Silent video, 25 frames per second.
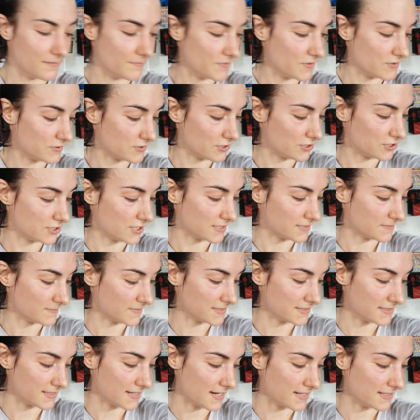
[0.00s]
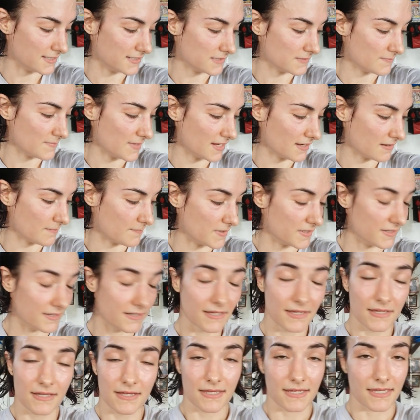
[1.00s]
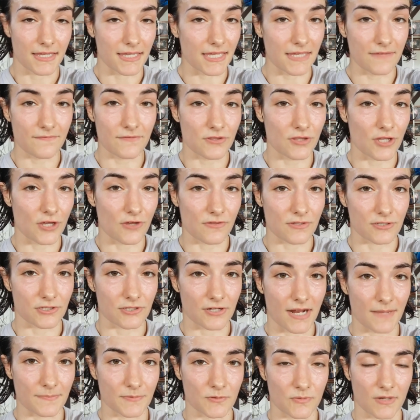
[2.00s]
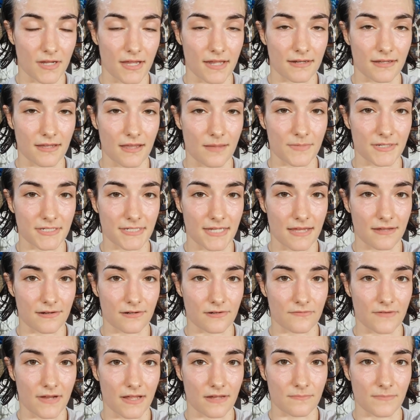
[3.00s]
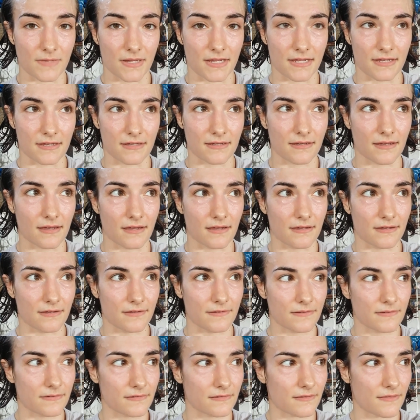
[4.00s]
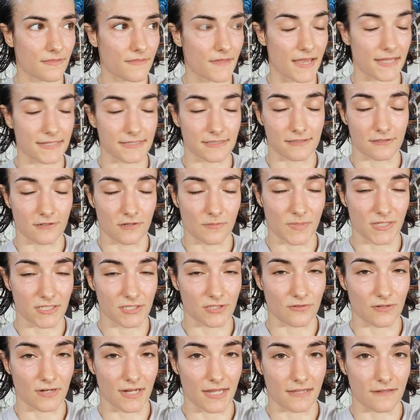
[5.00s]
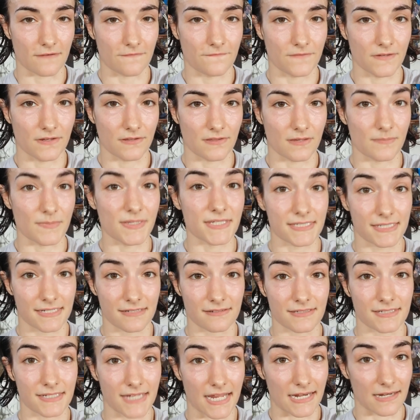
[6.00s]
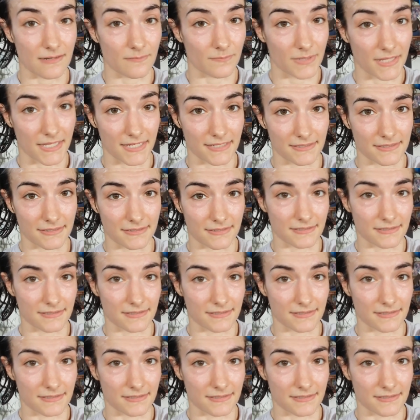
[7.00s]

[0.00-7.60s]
those are adjustments that I need to make. But even though the straps were kind of coming down around my thighs a little bit so that I could feel them, it still stayed in place and